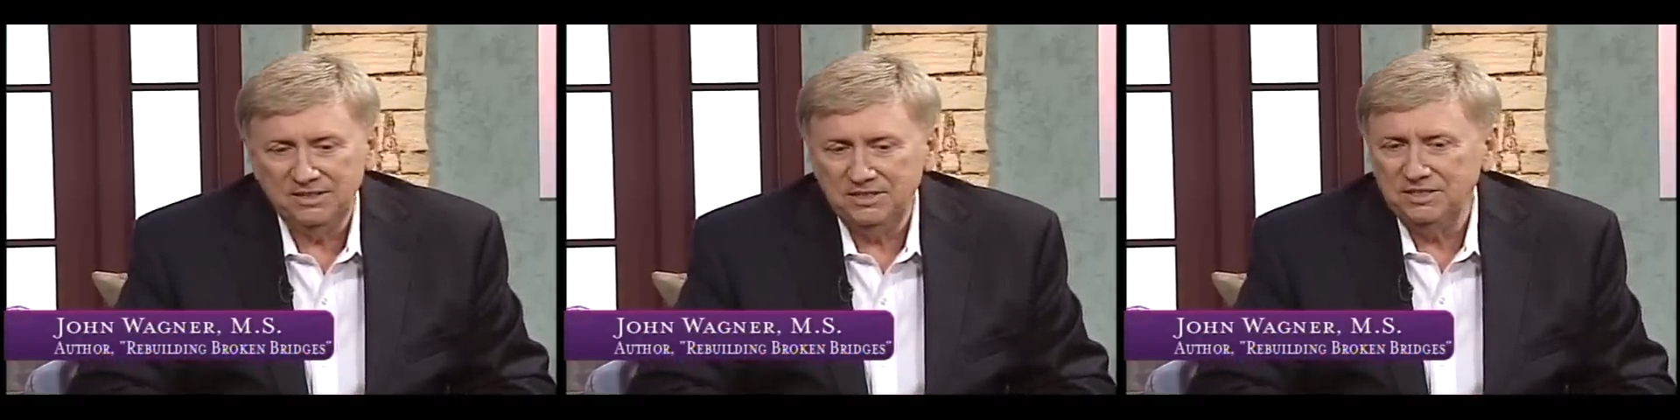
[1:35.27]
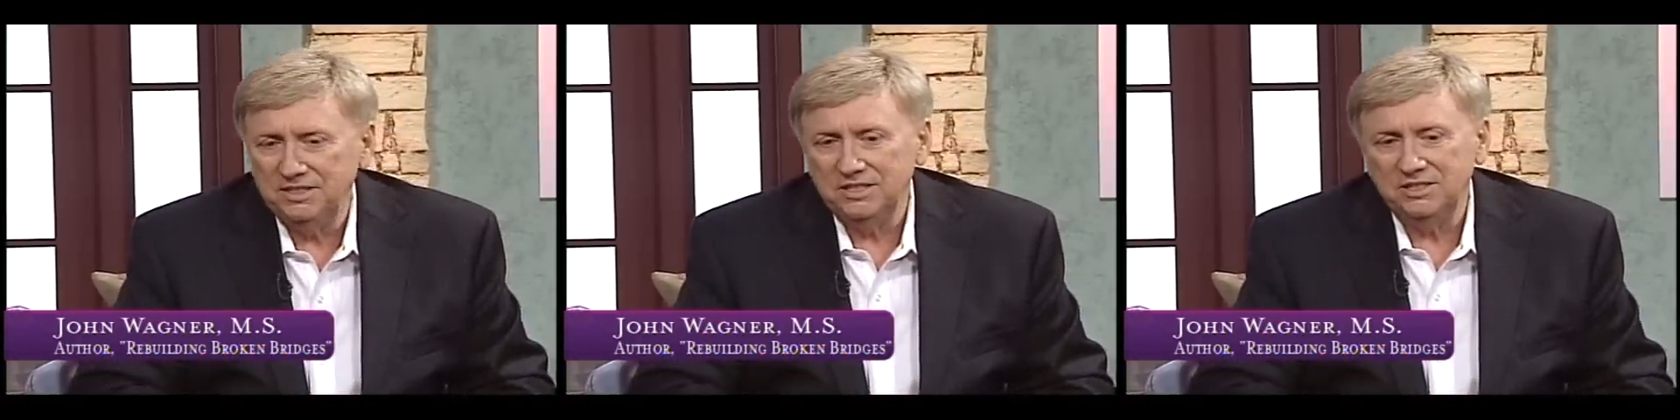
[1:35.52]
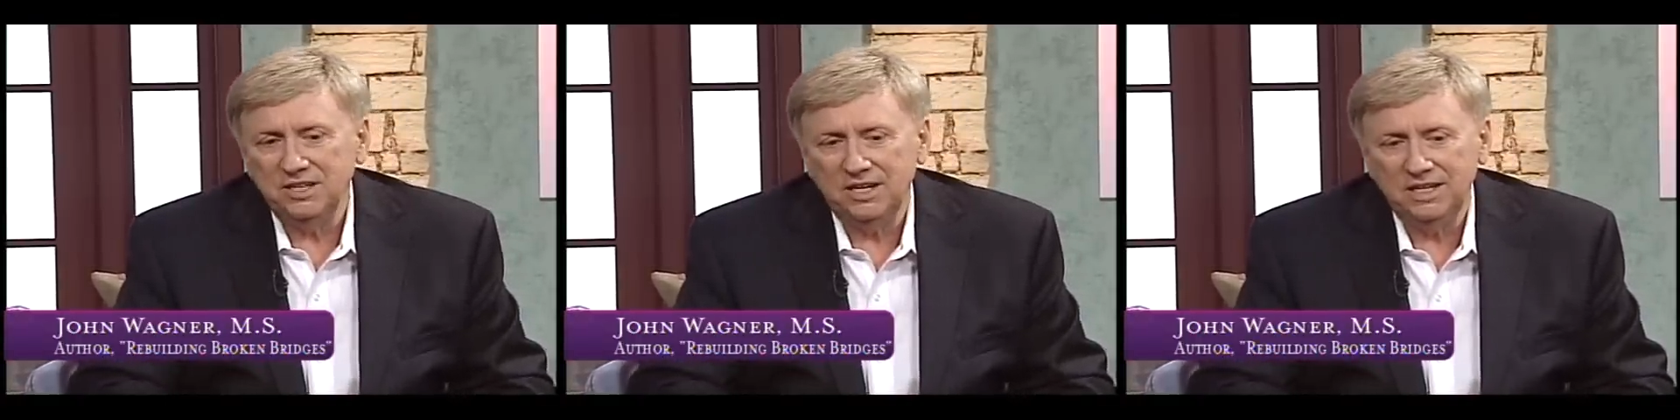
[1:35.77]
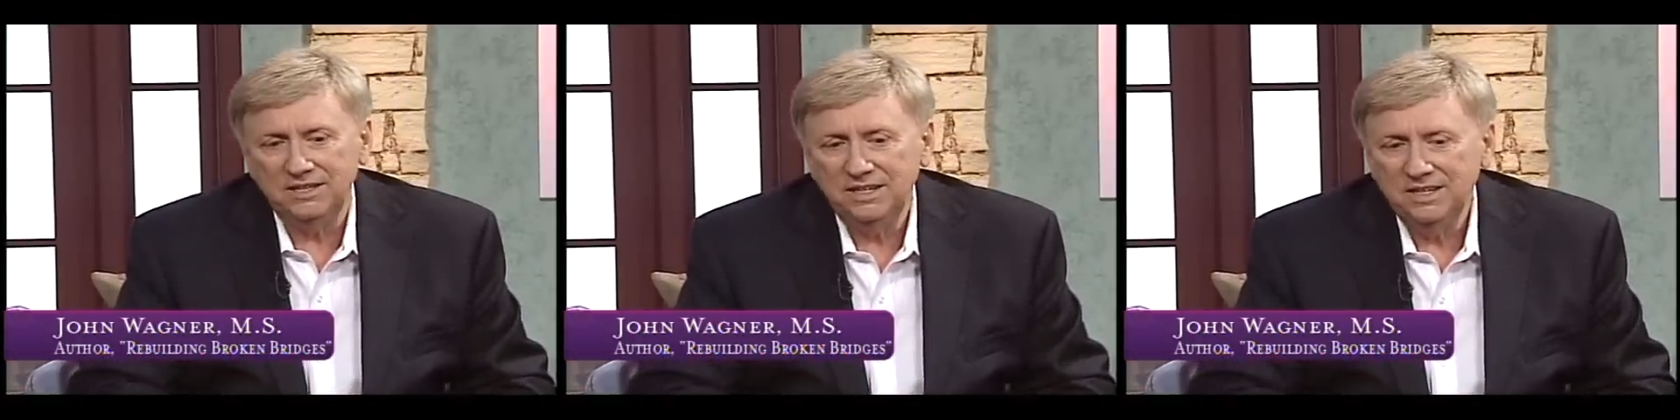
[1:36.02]
And she said,
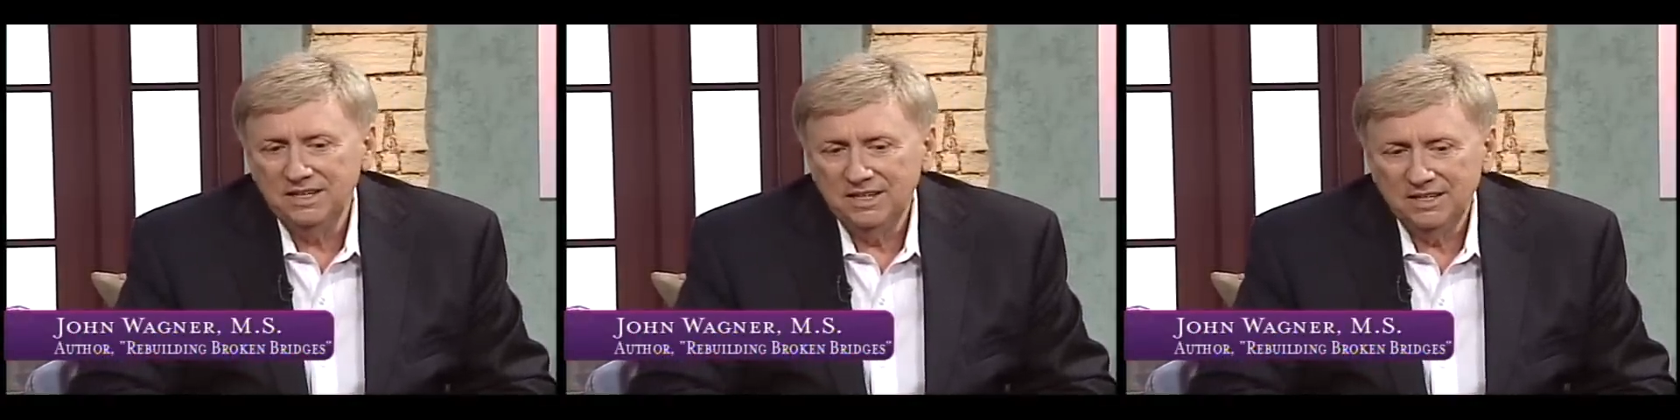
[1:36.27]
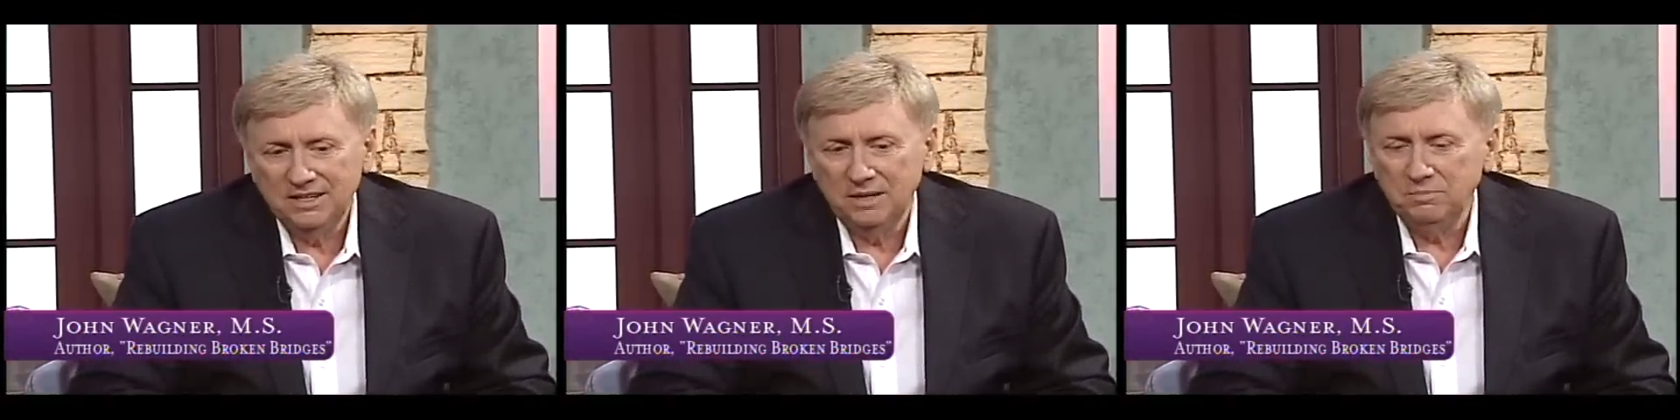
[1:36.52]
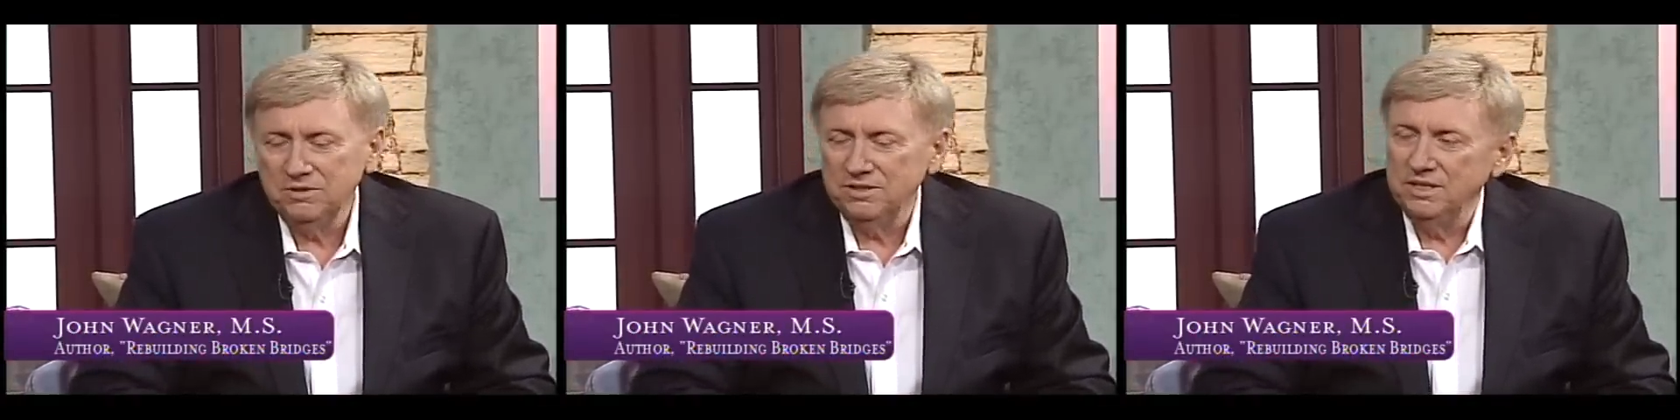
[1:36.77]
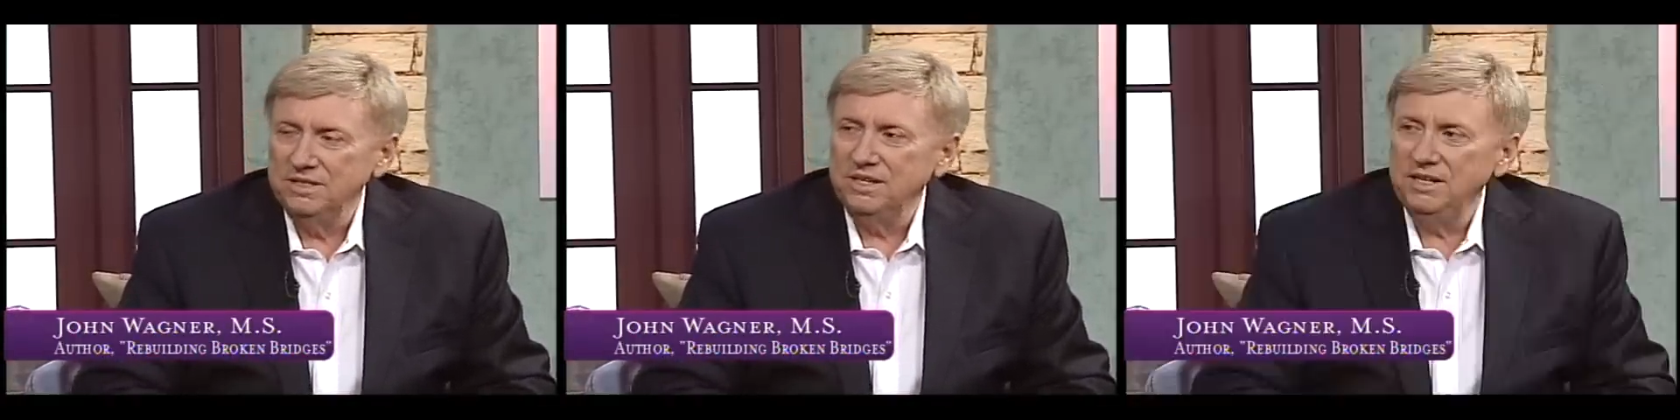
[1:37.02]
John,
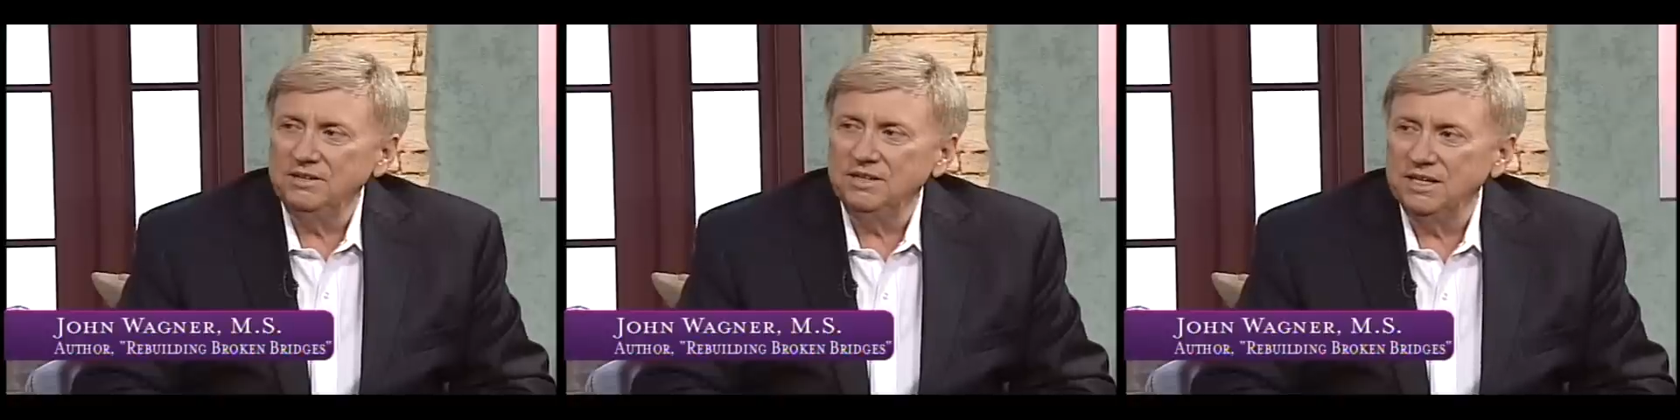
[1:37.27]
couples need to hear